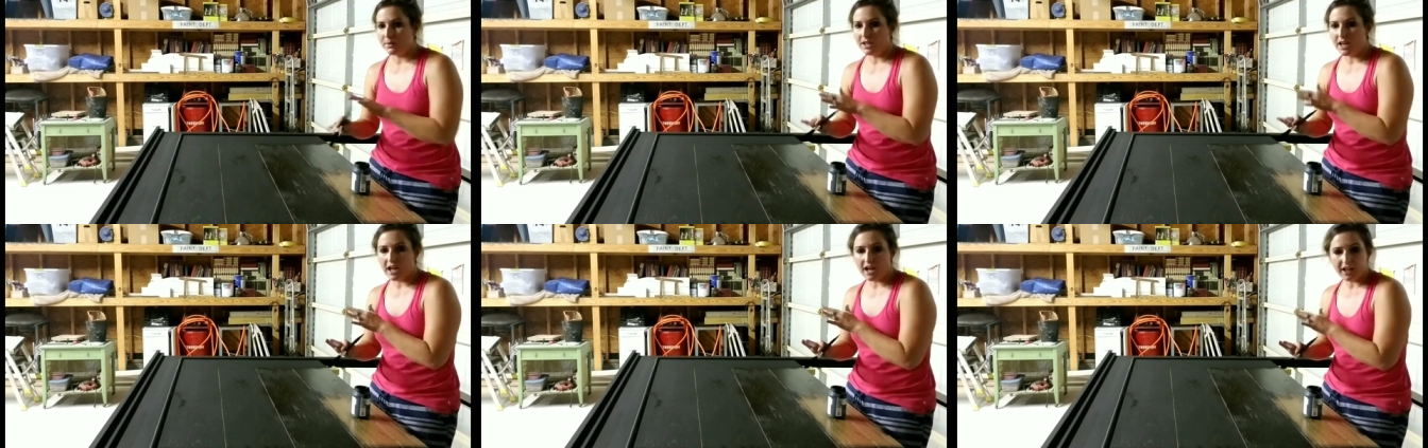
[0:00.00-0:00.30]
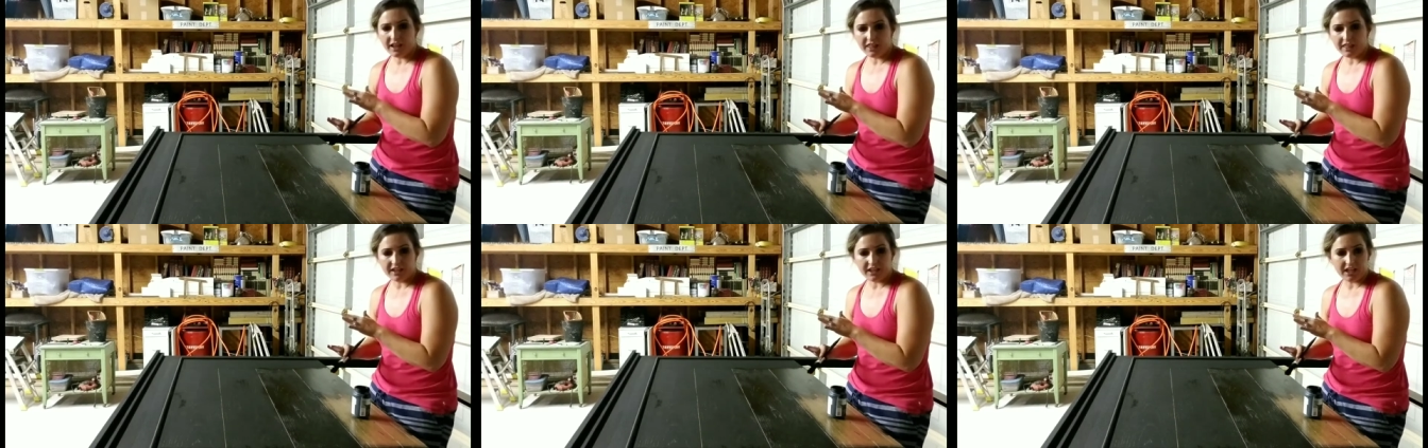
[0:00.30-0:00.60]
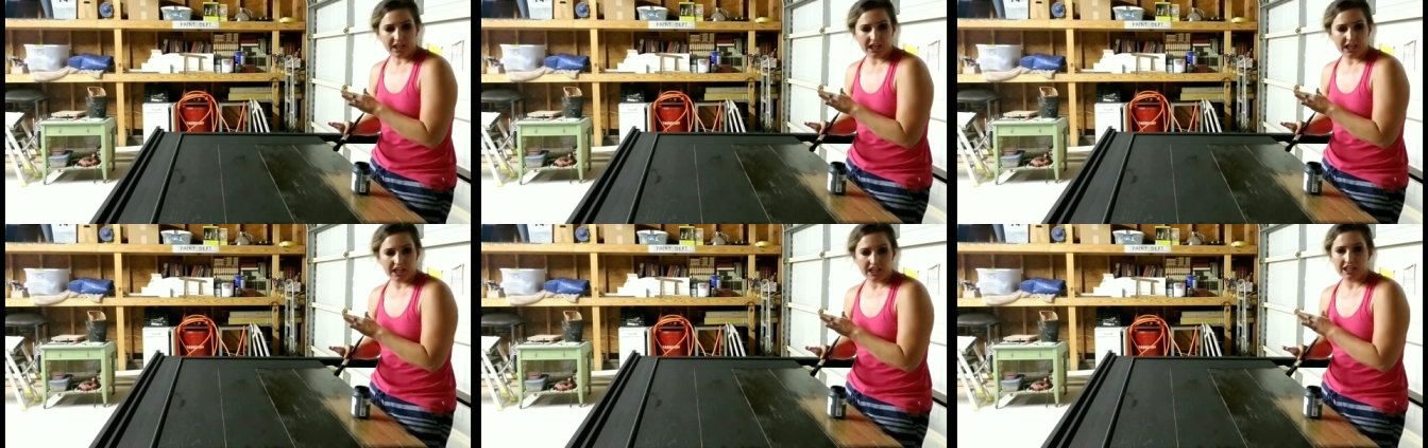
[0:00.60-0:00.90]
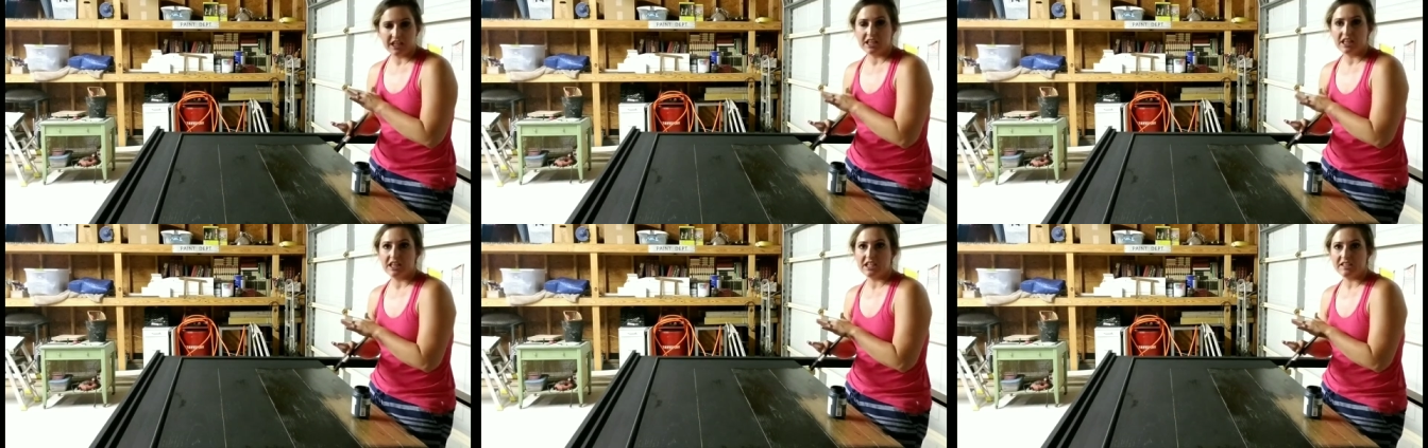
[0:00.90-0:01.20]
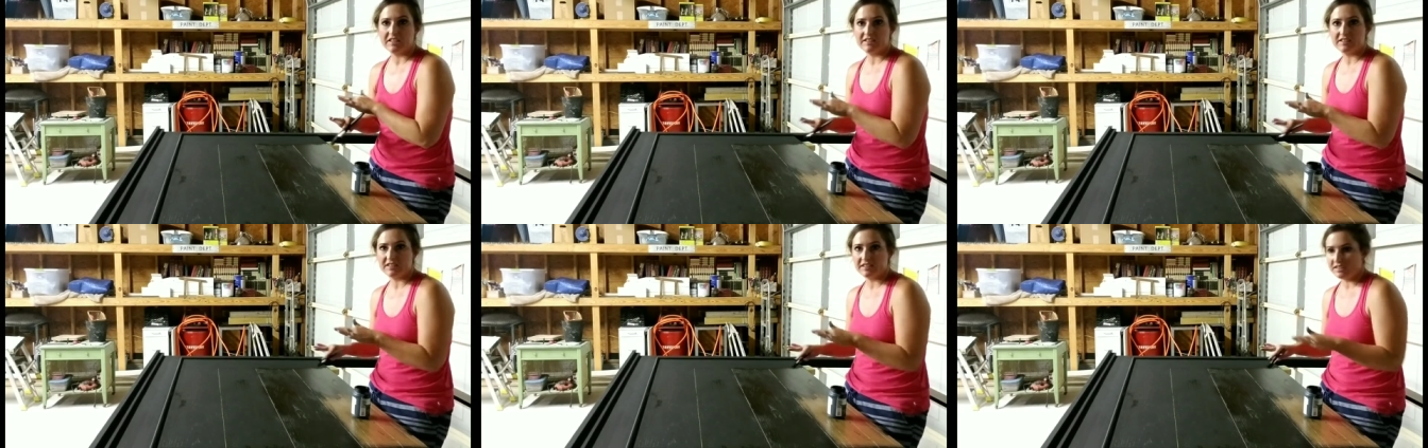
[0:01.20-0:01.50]
But I think
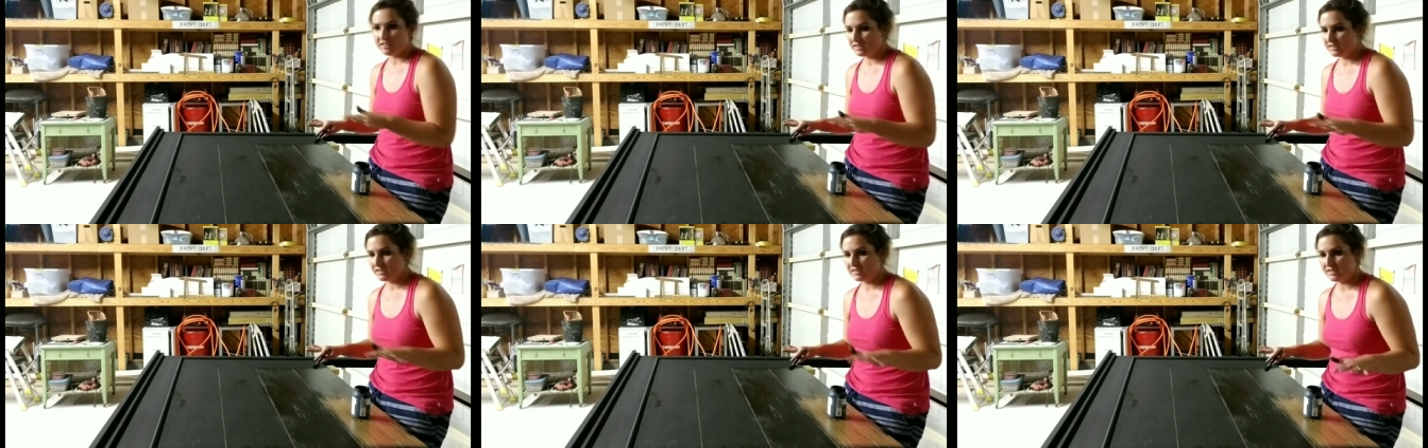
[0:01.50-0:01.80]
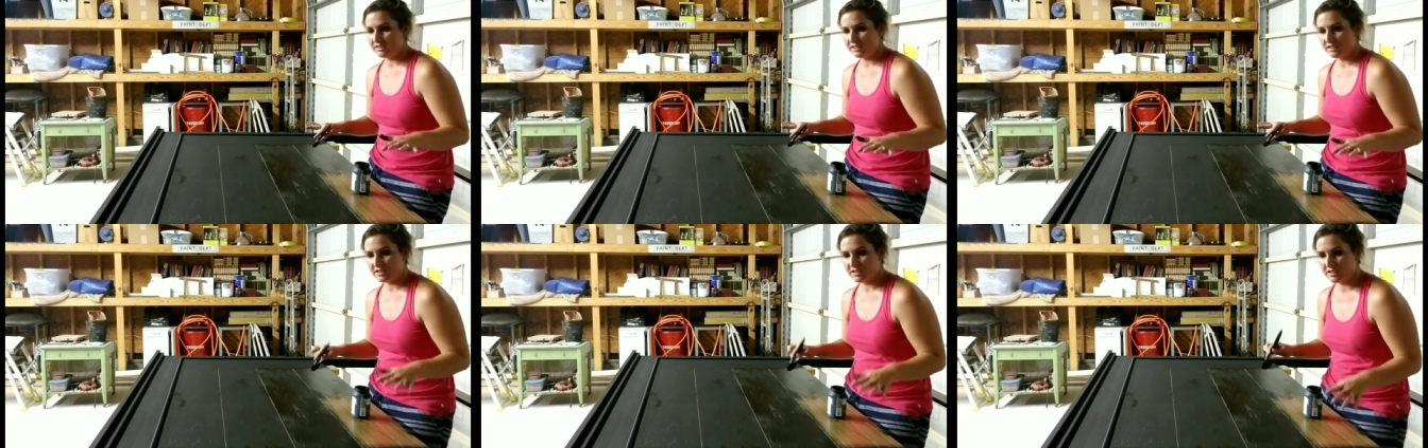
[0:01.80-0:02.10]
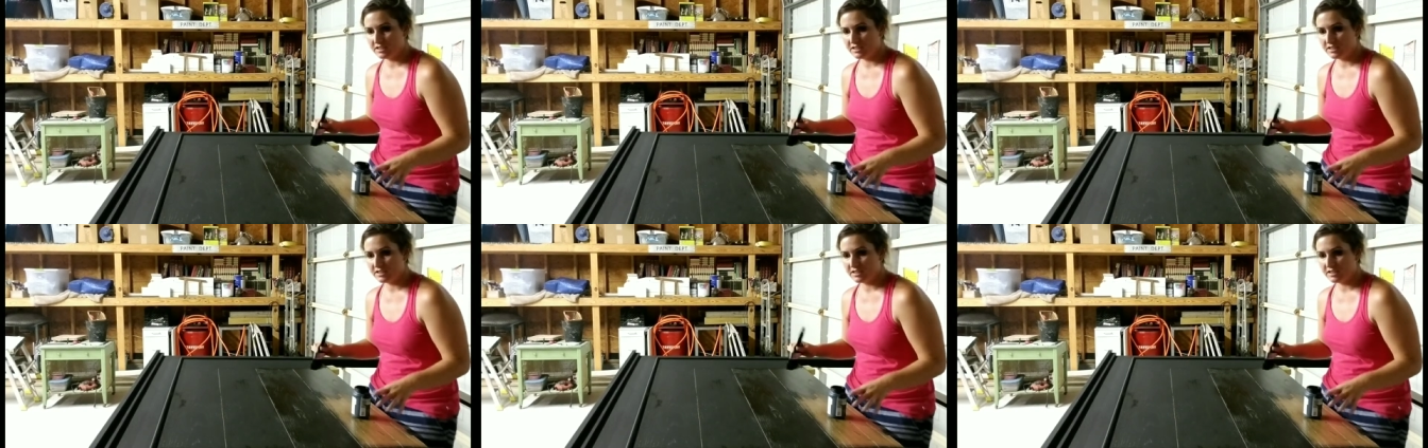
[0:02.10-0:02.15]
this is